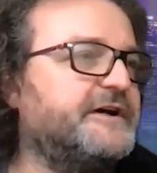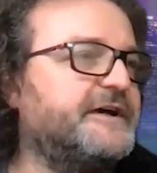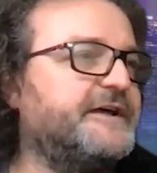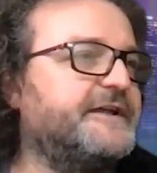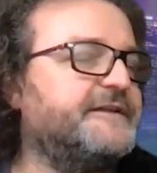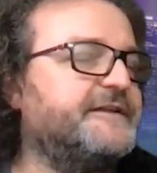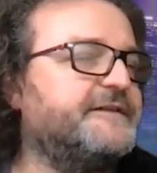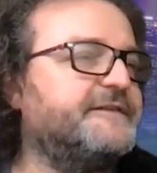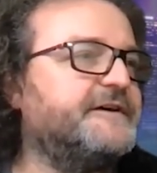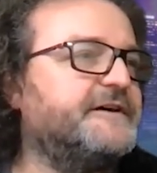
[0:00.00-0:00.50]

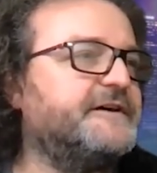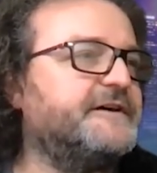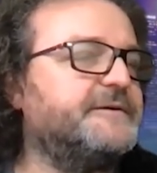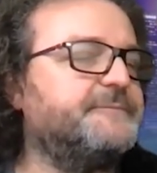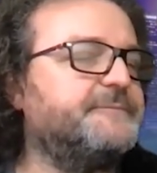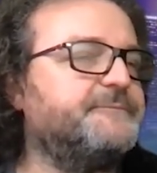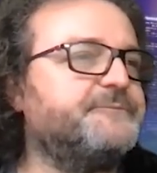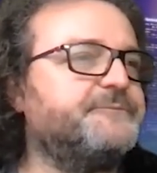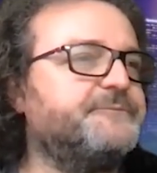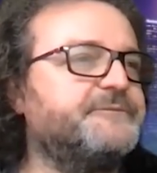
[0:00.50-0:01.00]
And
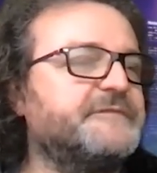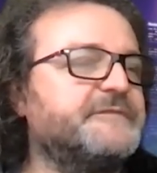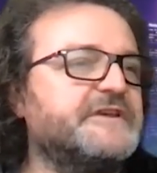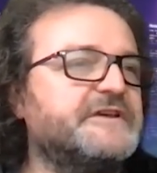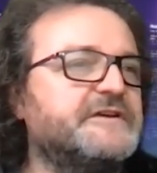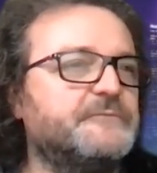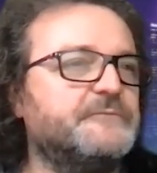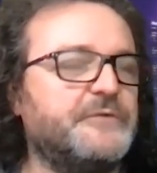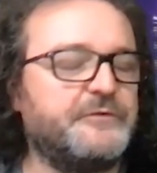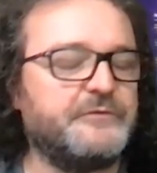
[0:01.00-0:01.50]
um,
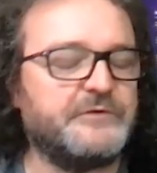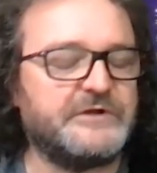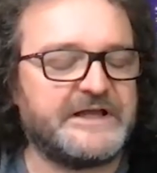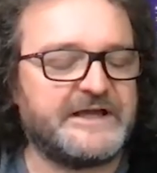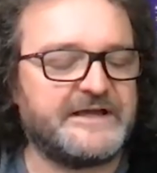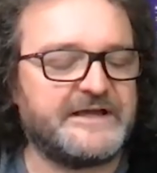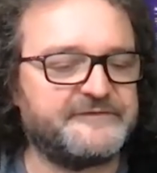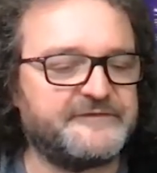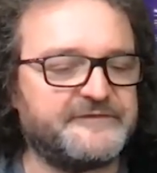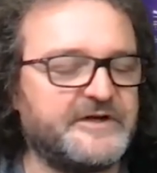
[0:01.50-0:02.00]
we will
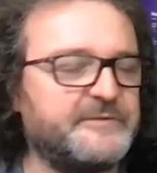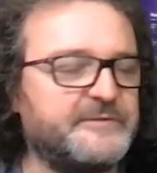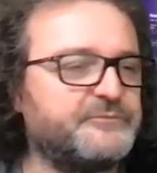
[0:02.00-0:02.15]
have uh,